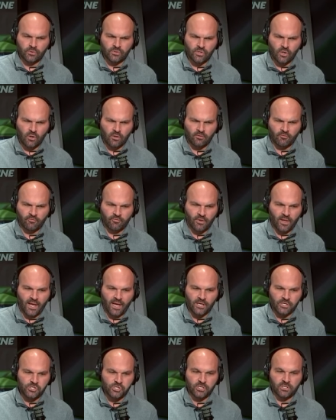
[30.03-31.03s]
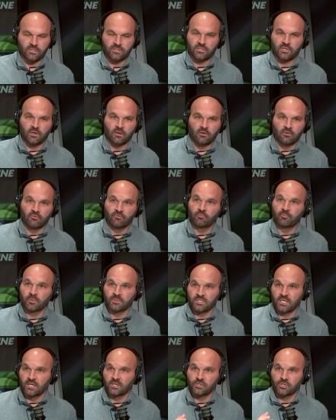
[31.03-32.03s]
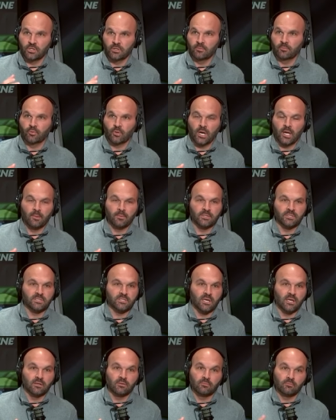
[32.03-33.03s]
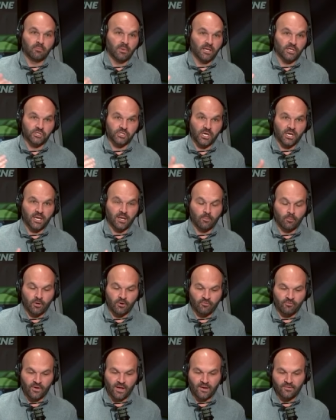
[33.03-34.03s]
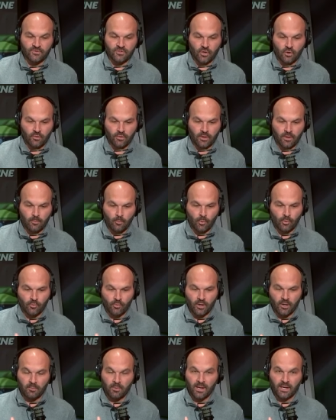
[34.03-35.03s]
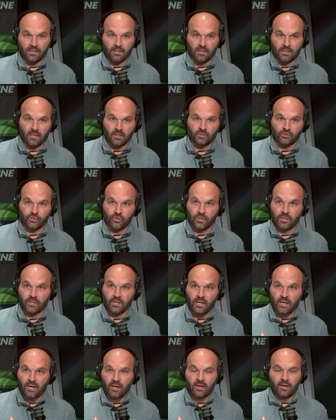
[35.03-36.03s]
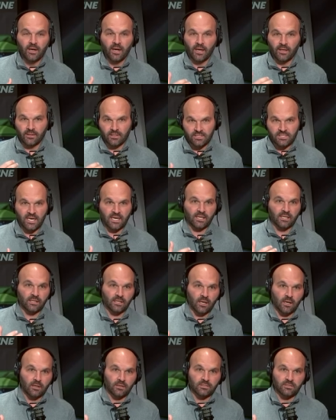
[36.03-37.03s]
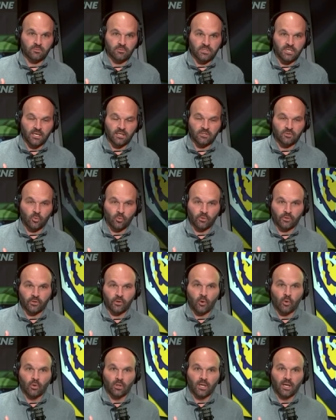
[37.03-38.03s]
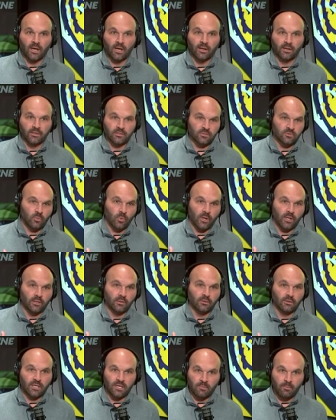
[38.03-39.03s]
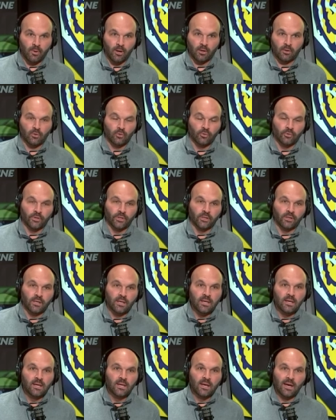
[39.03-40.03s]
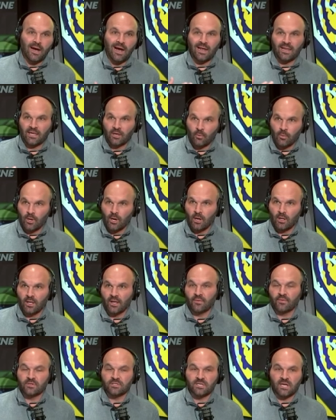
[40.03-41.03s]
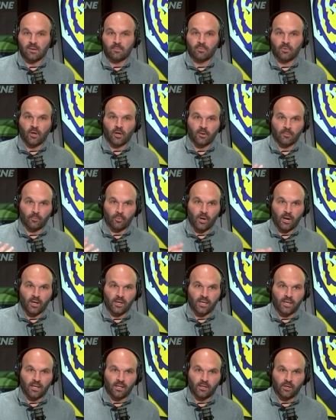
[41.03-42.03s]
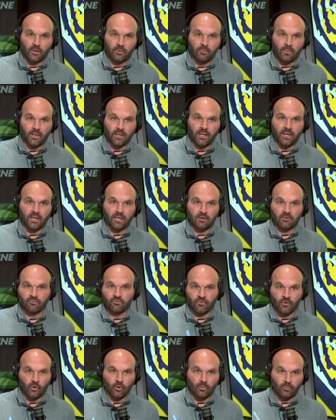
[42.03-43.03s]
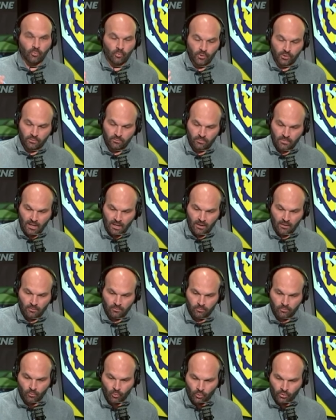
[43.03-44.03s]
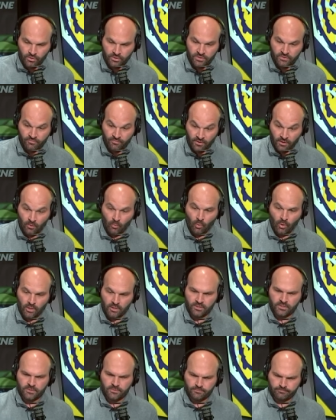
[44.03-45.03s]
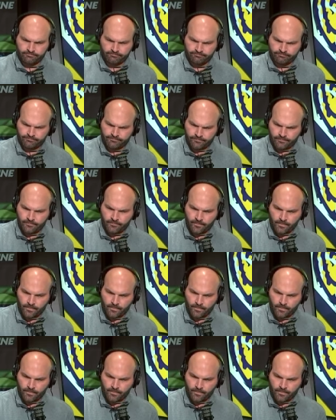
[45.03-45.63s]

was all the flashes of potential and promise that made John Emery a five star and the number one running back in the country. And the second cut, as he was heading toward the goal line, is when he buckled. And I think we all had the same thought. And Brian Kelly on Monday confirmed what our worst fear was. John